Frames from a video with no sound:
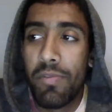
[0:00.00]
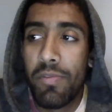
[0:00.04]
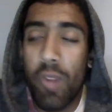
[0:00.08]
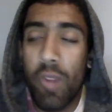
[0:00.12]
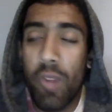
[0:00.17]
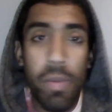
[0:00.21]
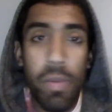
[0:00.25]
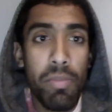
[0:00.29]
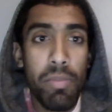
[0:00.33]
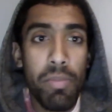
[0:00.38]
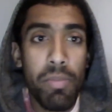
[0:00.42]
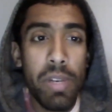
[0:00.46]

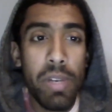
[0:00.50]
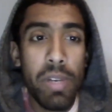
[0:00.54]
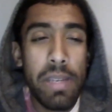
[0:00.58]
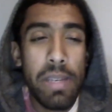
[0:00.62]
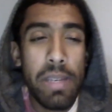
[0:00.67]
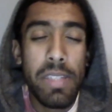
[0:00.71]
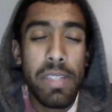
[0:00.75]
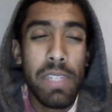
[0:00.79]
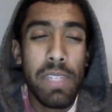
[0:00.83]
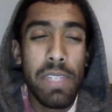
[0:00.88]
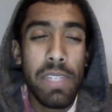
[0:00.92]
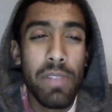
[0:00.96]
forming
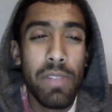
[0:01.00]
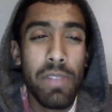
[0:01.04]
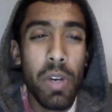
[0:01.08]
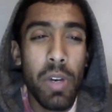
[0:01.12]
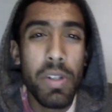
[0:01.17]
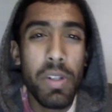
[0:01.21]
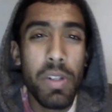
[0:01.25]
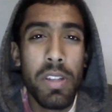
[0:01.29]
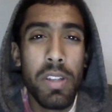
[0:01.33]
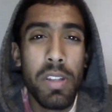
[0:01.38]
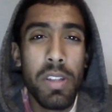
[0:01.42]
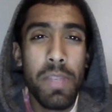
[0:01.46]
preconceived
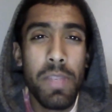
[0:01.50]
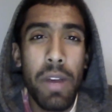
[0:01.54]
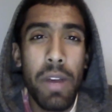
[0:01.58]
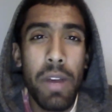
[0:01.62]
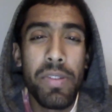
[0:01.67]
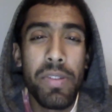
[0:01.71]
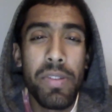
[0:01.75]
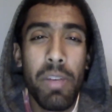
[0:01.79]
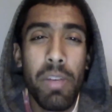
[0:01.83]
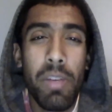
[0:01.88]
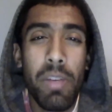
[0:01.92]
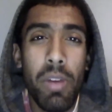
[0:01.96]
notions
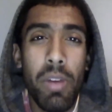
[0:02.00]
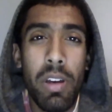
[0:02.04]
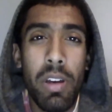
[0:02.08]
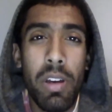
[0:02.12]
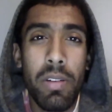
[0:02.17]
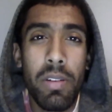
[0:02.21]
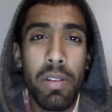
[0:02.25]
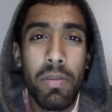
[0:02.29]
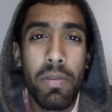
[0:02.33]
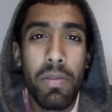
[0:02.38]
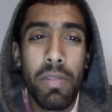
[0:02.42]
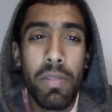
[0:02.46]
about
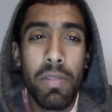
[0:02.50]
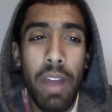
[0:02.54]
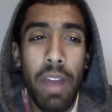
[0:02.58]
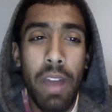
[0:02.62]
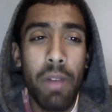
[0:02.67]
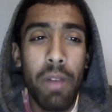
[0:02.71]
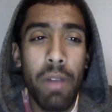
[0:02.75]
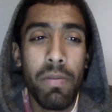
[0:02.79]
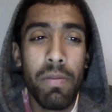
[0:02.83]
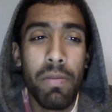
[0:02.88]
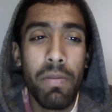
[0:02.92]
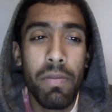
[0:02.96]
someone
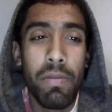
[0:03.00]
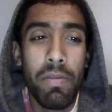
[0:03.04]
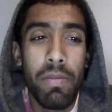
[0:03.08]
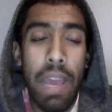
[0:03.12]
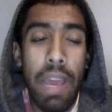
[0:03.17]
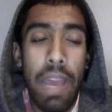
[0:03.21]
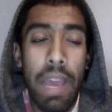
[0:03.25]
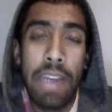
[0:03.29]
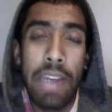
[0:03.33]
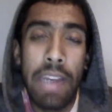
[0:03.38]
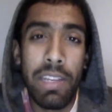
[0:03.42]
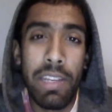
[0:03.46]
without
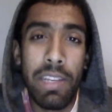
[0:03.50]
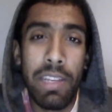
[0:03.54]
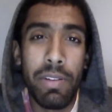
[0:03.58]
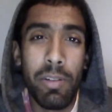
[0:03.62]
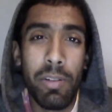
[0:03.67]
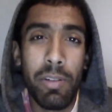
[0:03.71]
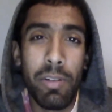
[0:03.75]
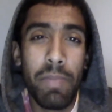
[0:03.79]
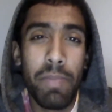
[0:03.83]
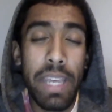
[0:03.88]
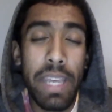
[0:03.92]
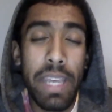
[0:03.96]
any
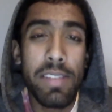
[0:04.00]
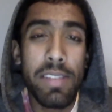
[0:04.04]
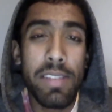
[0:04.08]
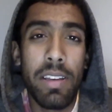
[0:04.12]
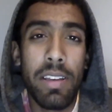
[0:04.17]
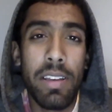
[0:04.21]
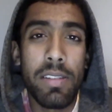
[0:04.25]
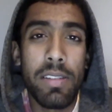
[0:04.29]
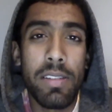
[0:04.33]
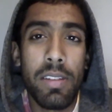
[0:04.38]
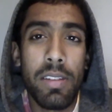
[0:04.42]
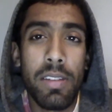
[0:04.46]
real
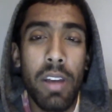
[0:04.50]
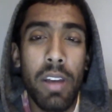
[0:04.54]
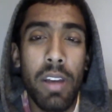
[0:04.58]
basis.